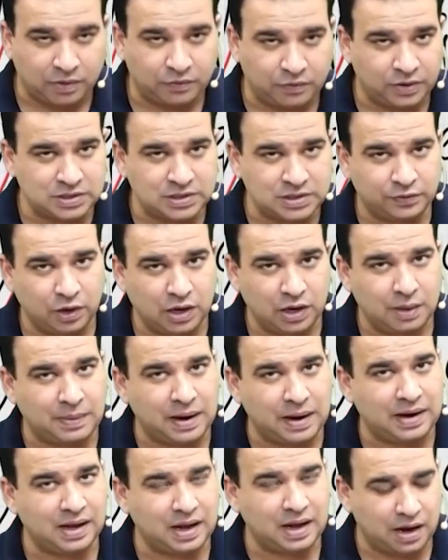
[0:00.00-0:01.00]
First of all,
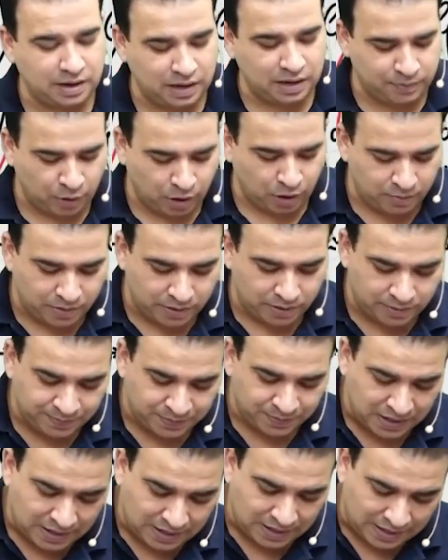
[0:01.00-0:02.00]
hepatic artery proper,
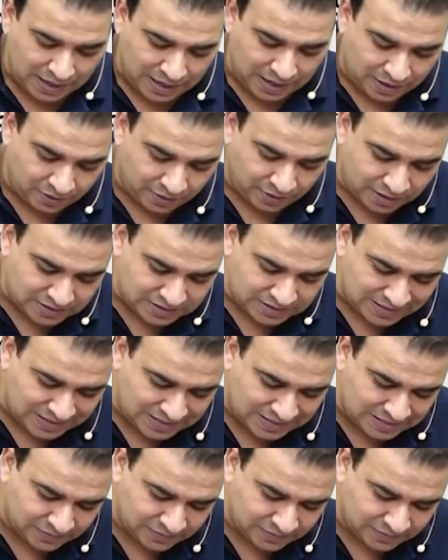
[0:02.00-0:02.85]
it runs in